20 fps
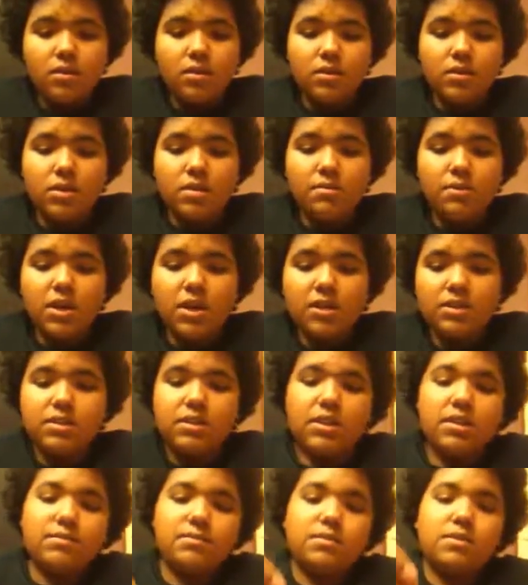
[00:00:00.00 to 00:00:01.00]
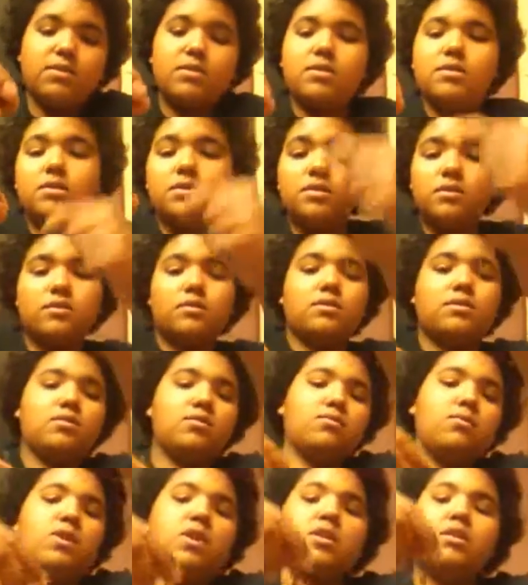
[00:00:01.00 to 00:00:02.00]
Same concept,
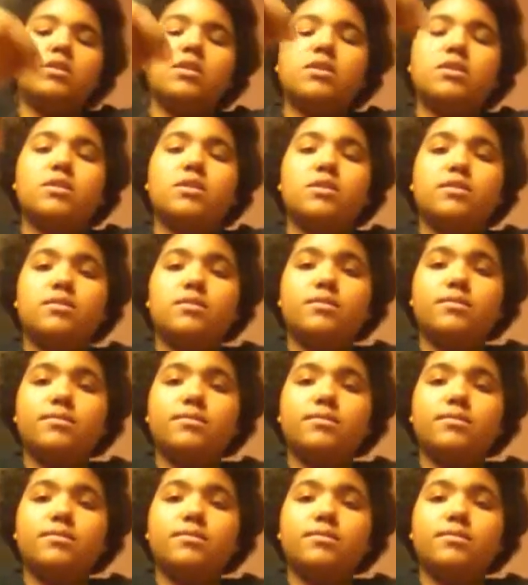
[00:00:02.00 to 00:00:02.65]
the wire leader.